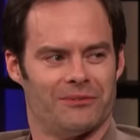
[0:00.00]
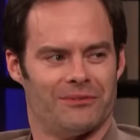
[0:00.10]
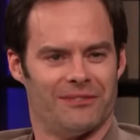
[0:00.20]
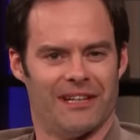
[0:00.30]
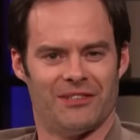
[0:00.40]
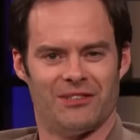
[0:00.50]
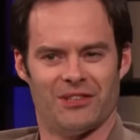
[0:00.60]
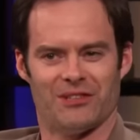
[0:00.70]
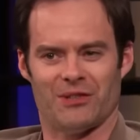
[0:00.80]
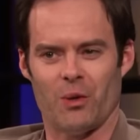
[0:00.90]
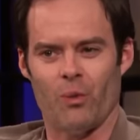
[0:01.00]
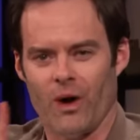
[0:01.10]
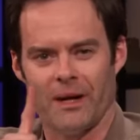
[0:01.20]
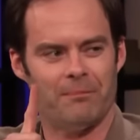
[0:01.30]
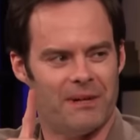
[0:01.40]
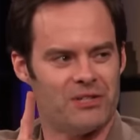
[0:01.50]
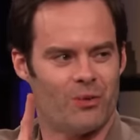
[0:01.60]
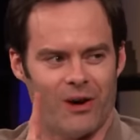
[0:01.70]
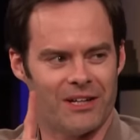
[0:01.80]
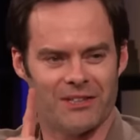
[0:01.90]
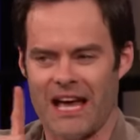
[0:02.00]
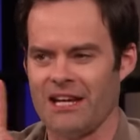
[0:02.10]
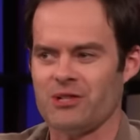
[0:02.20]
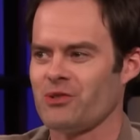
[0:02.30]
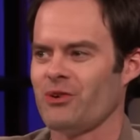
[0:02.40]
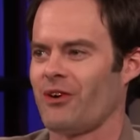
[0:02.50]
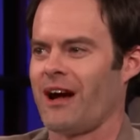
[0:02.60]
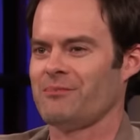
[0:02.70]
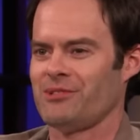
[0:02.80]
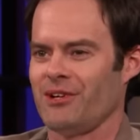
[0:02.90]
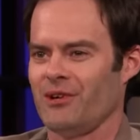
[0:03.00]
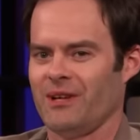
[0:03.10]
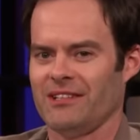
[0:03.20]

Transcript: Yeah. It's just the one picture. Watch any true crime show.